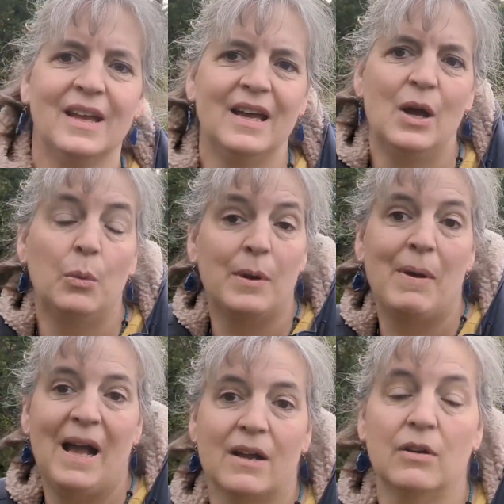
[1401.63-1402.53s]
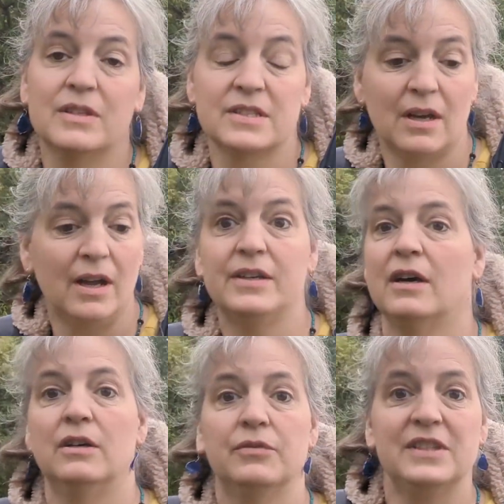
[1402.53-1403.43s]
We're back on the side of
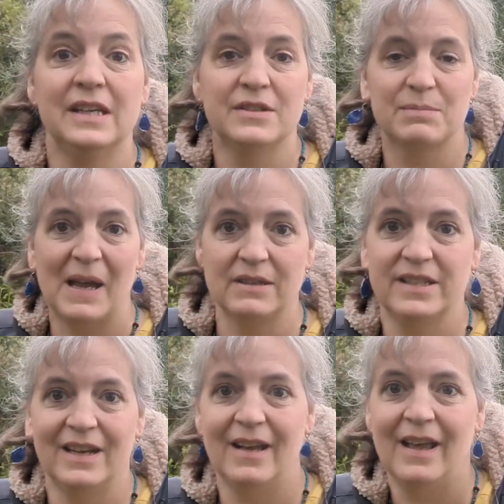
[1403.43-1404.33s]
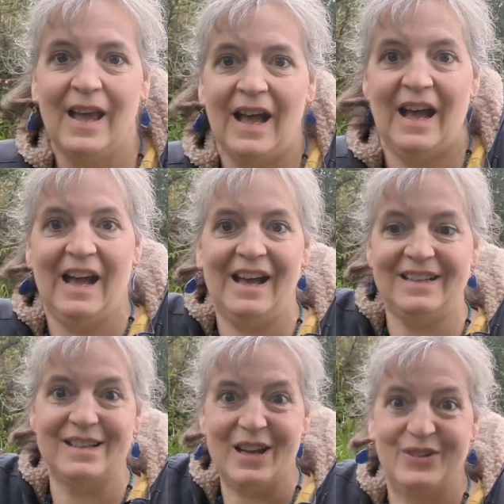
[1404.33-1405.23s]
Dinas Mountain, and
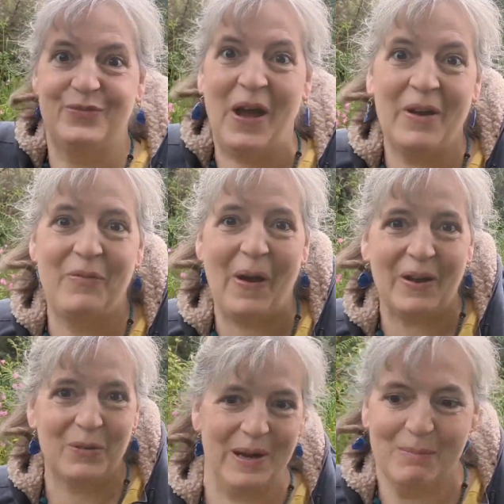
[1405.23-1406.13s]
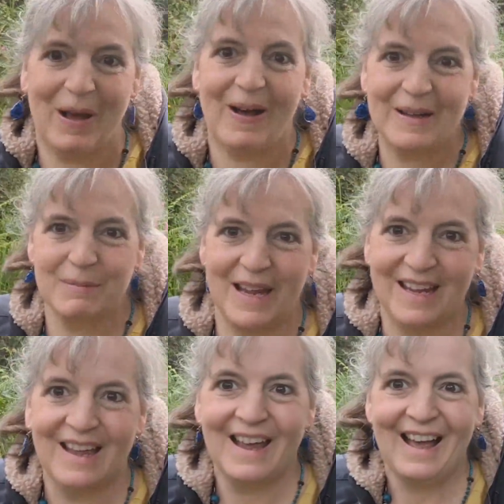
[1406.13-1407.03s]
it's very green behind me
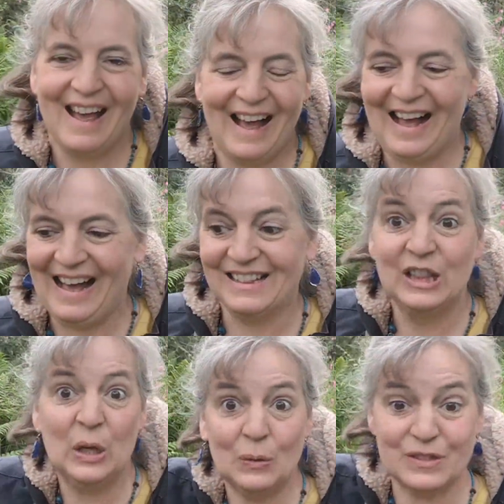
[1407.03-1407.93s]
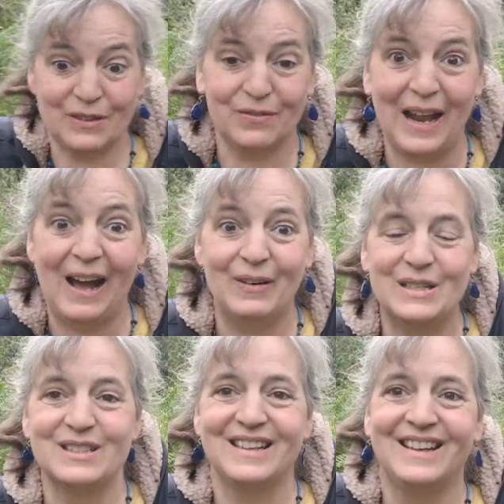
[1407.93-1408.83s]
and lots of flowers,
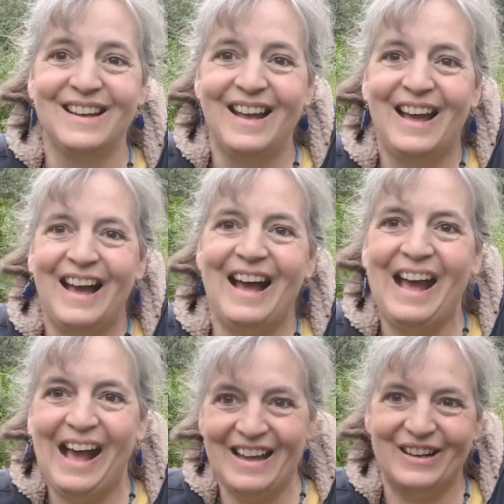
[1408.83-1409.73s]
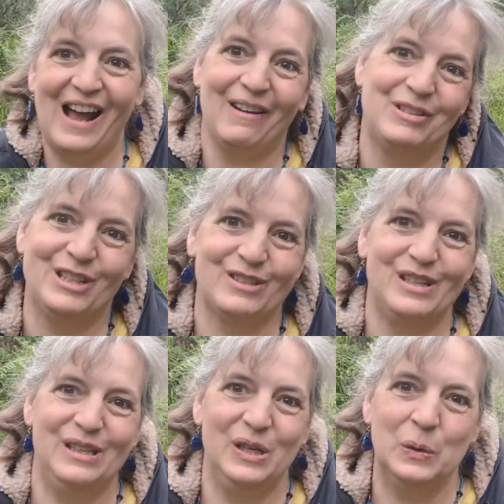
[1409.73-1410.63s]
and I have just seen the
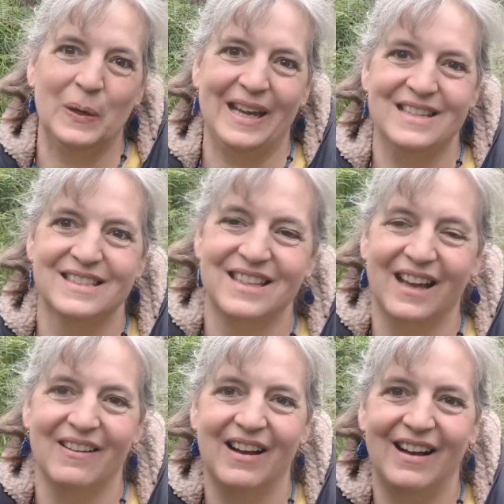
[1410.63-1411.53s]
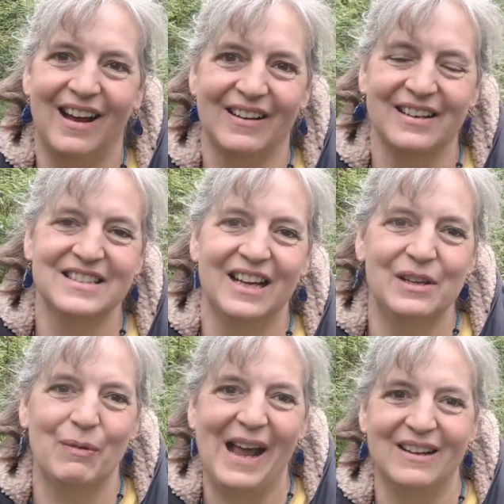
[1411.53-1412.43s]
orchids. So I'm going to turn you
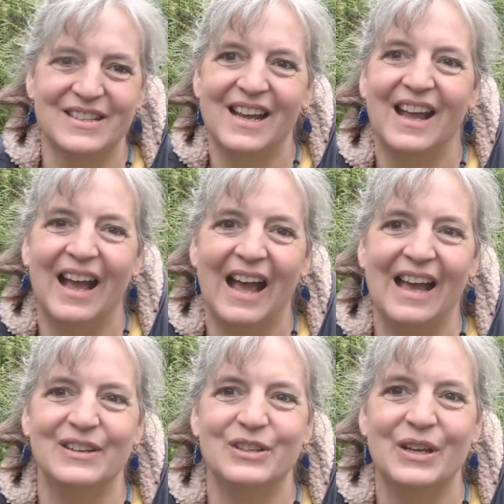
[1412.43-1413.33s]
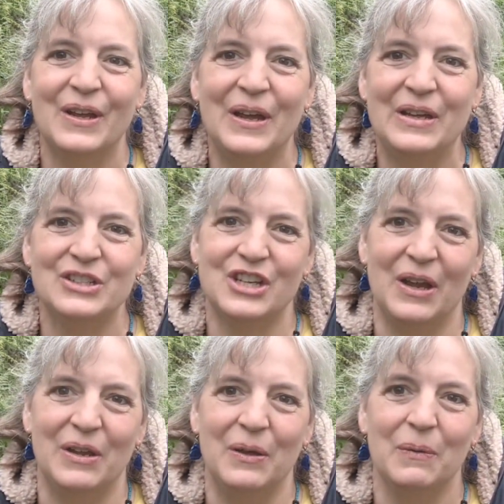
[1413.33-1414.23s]
around and show
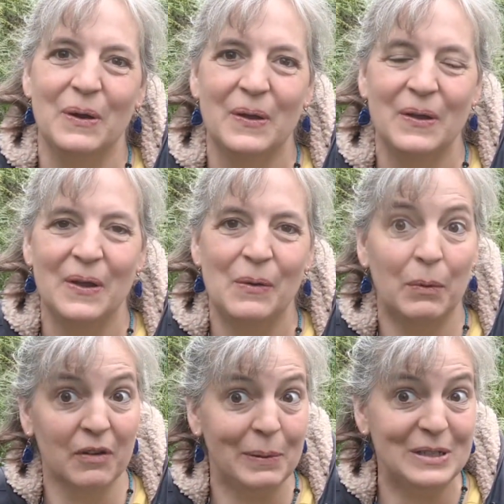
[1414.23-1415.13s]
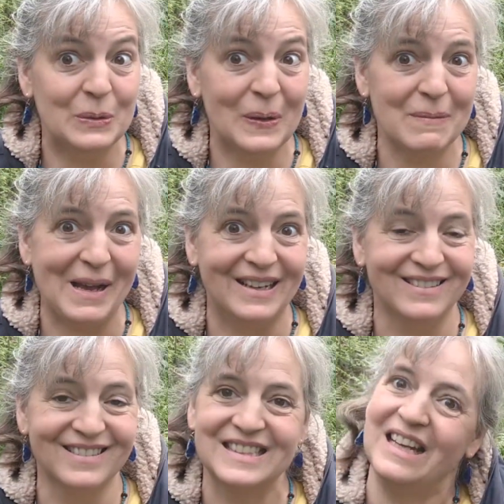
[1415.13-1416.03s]
you what I've been talking about, because
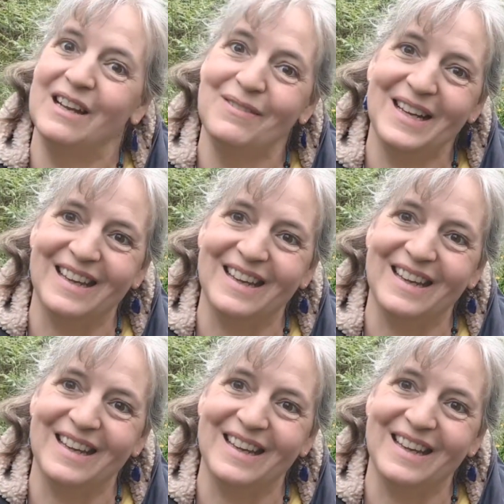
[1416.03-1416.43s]
they're lovely.